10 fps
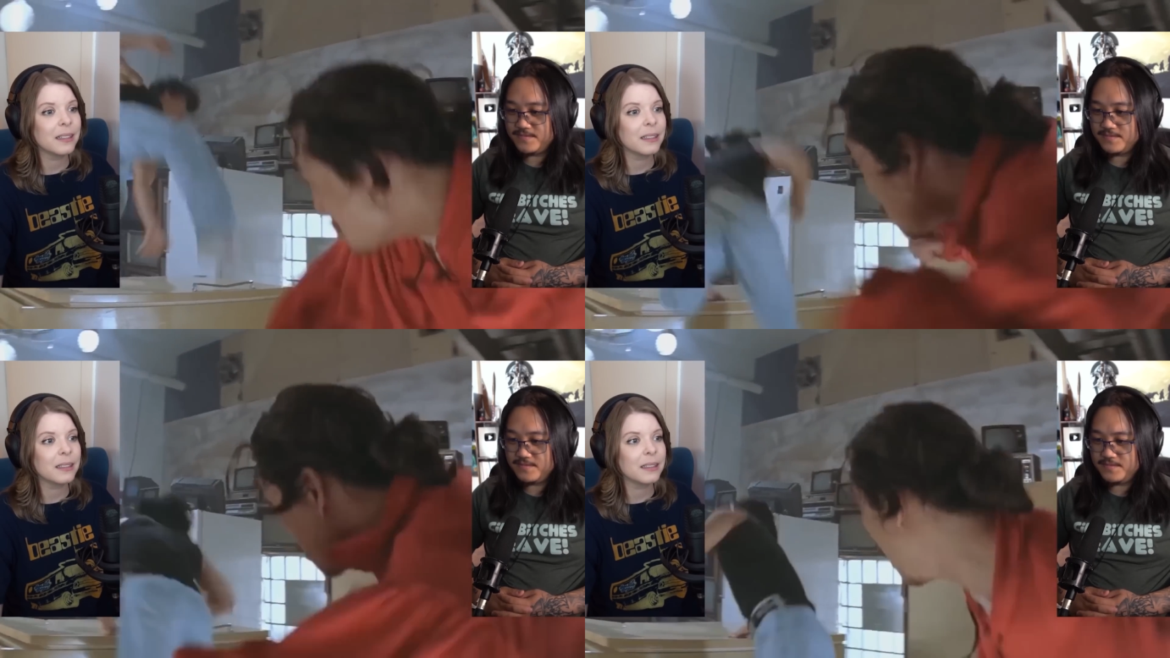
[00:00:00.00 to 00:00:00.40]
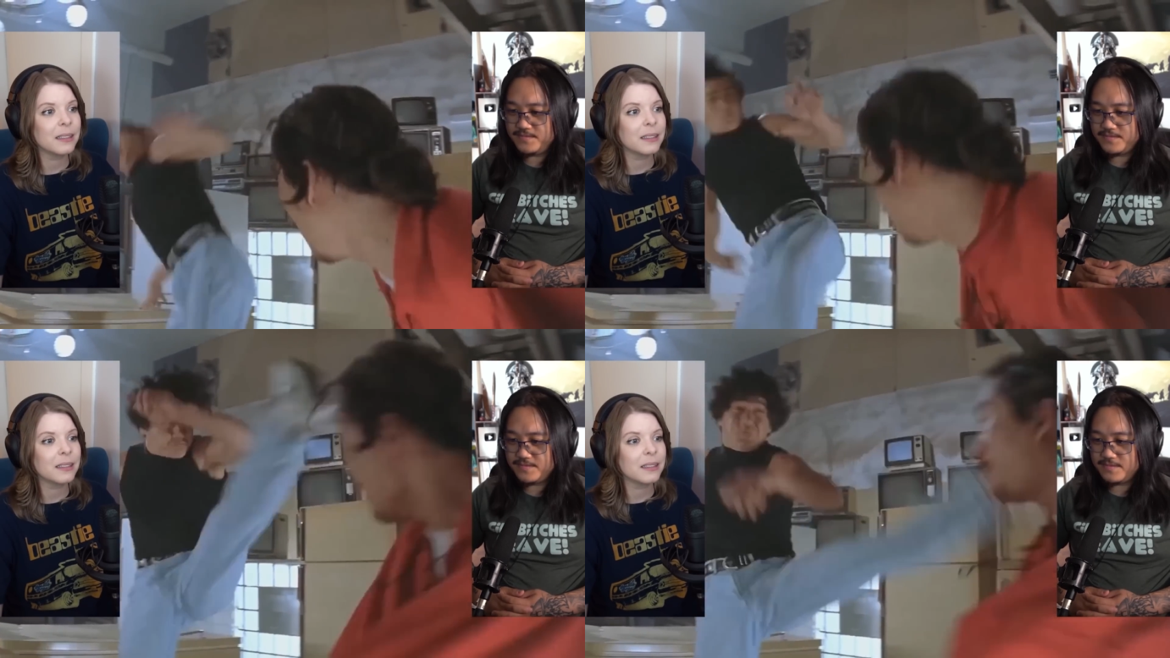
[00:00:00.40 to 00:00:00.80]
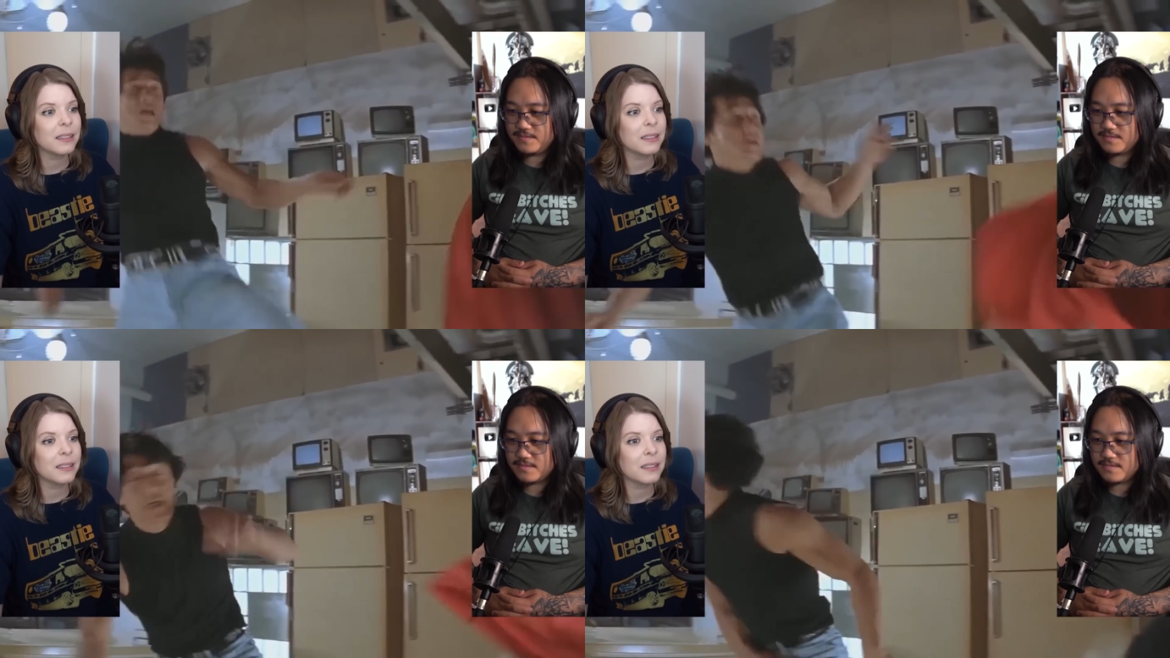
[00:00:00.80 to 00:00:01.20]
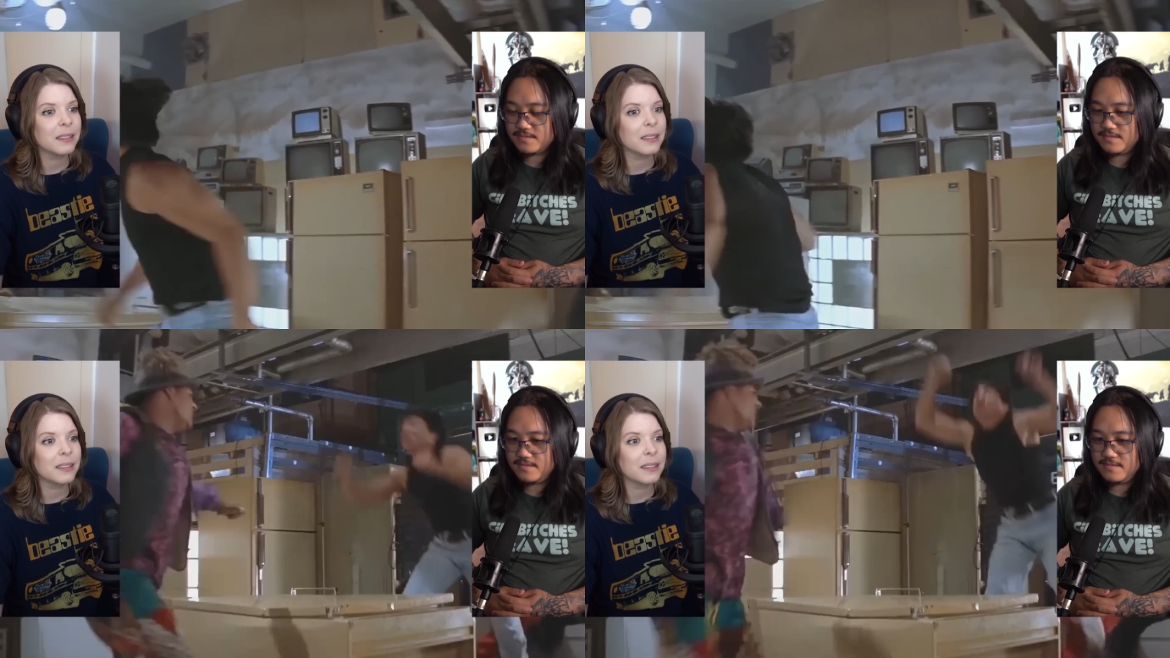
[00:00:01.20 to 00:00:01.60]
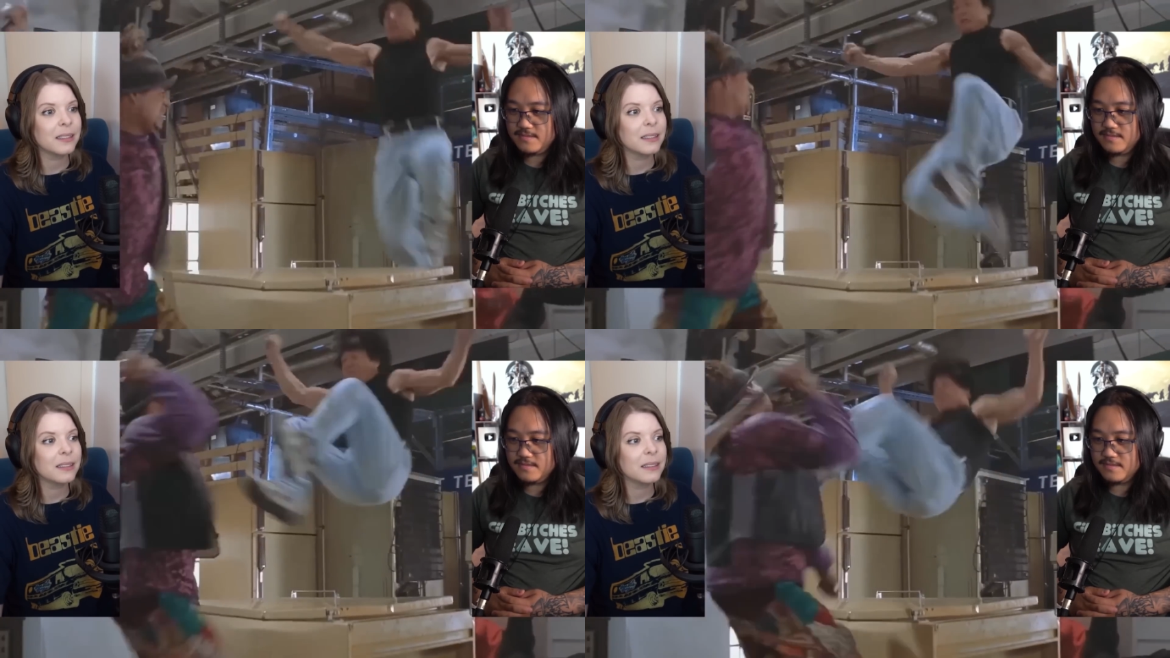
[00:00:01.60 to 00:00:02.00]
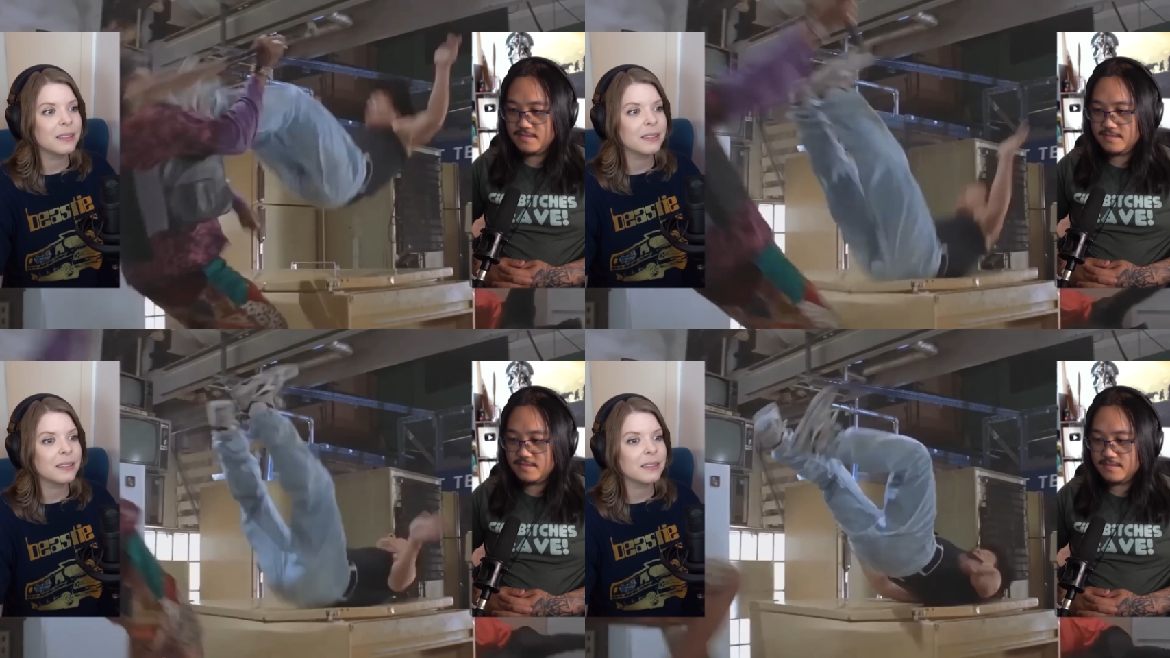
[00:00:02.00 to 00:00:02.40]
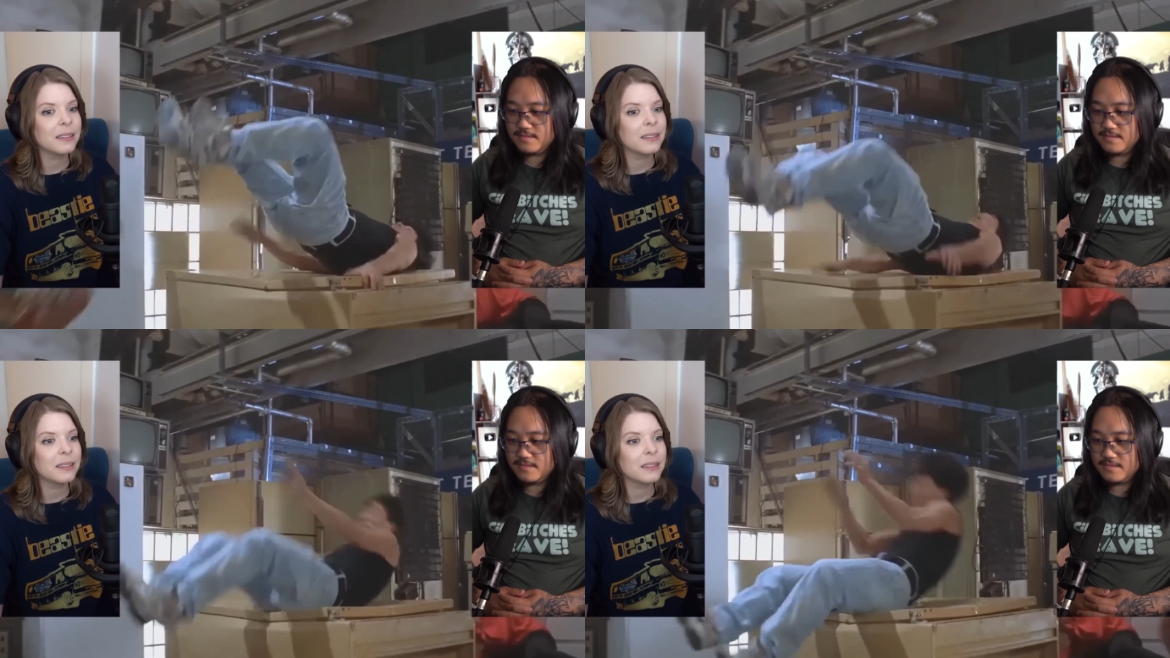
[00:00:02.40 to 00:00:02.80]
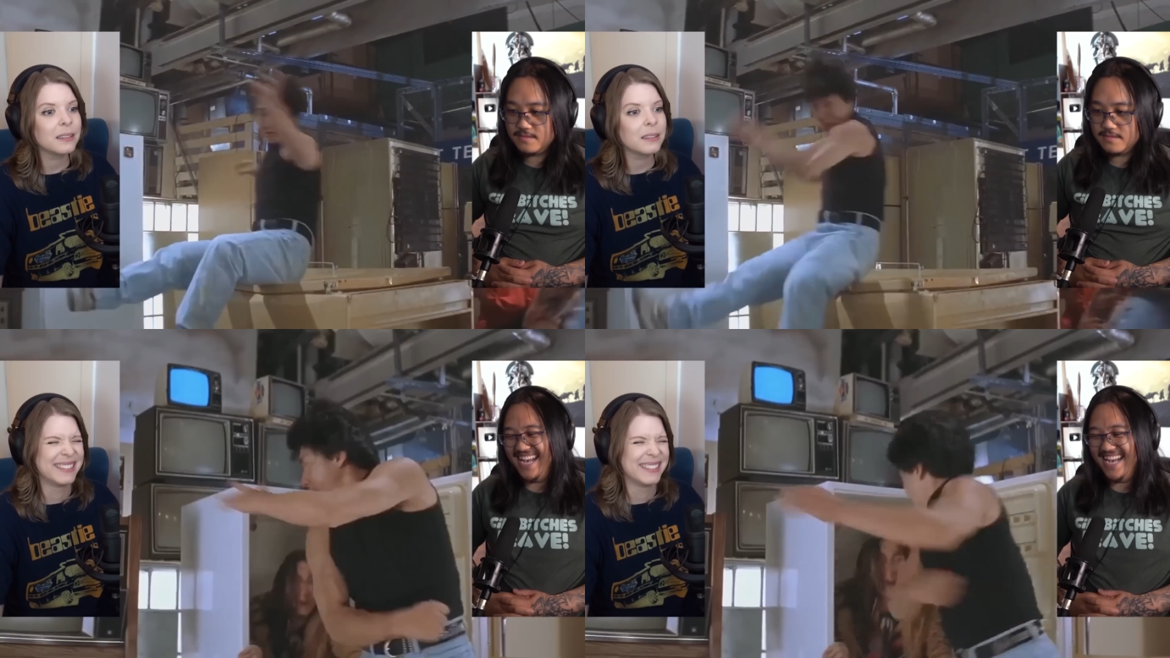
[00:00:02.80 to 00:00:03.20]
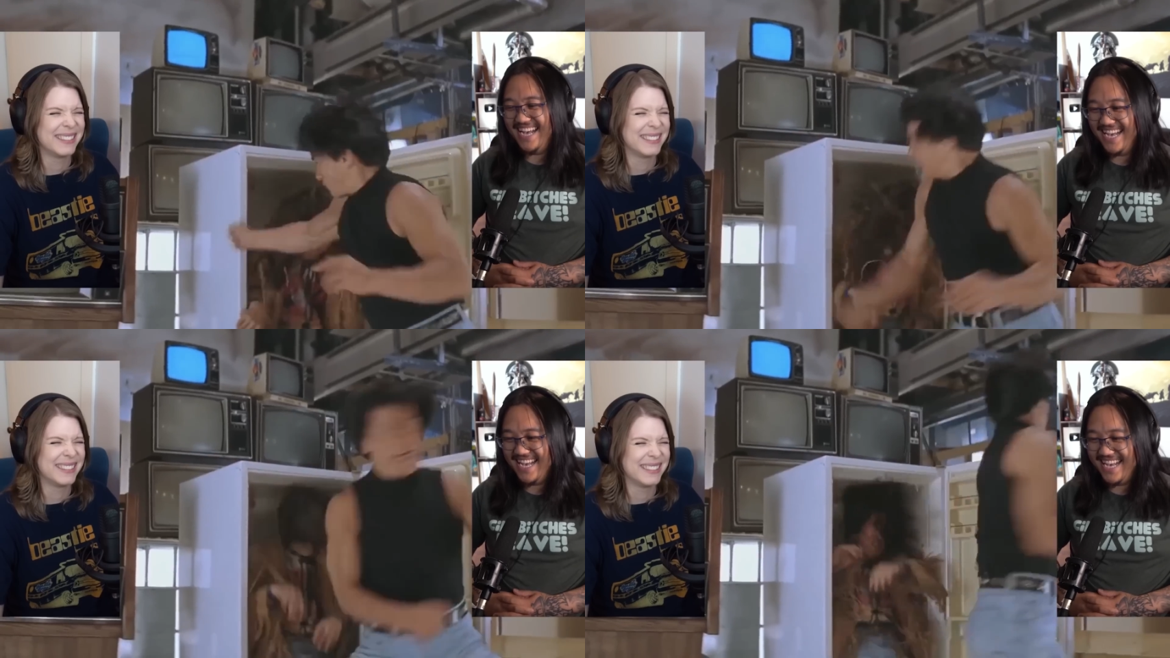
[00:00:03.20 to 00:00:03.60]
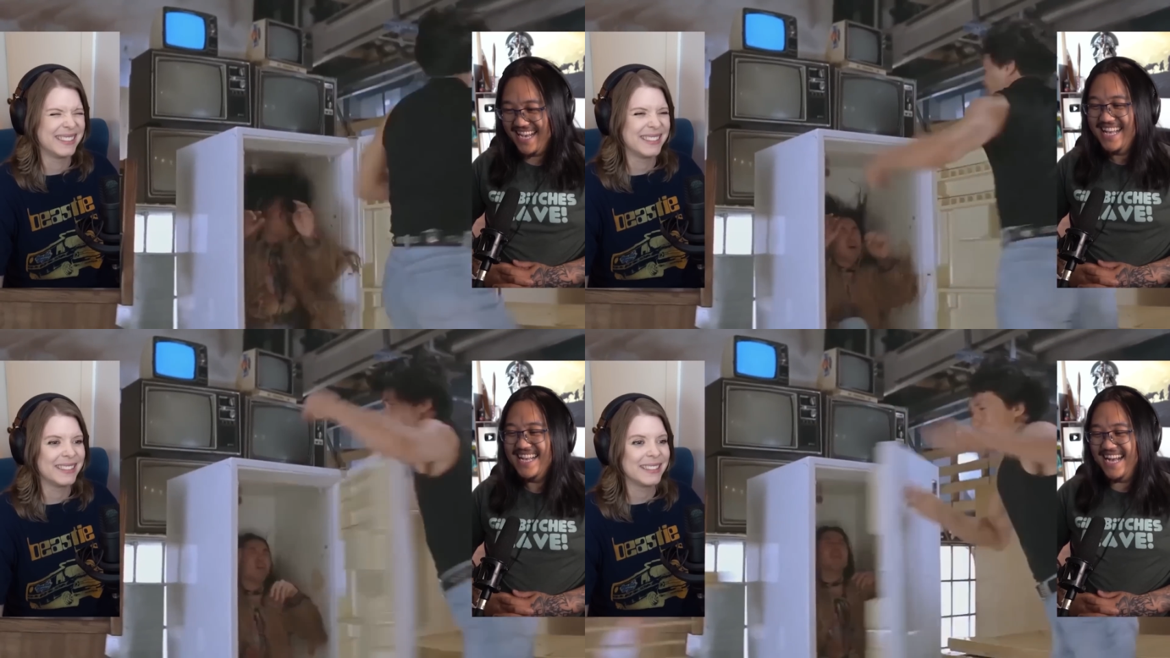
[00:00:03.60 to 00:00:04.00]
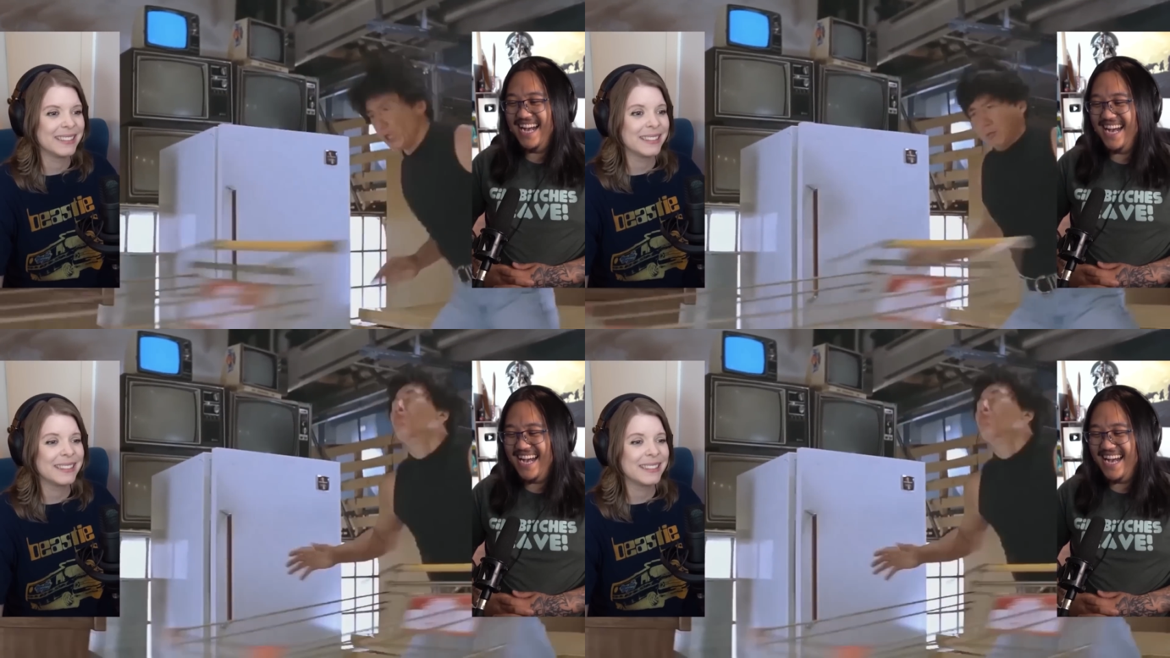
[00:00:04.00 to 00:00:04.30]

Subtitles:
(no one is talking)